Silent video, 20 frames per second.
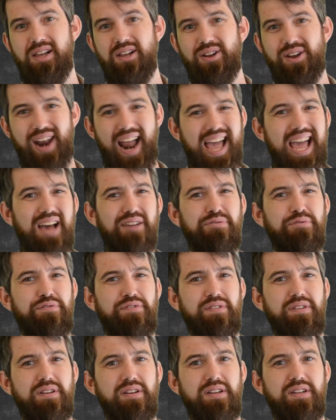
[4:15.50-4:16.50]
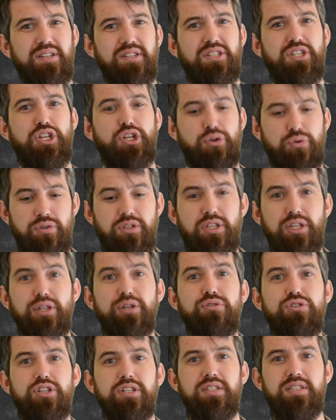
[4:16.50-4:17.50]
Could I have two
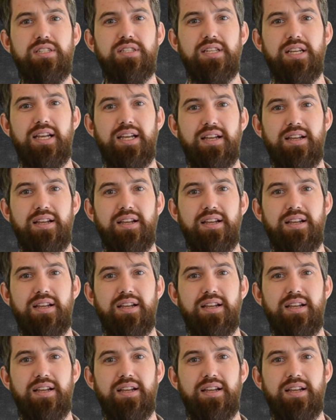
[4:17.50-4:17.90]
solutions?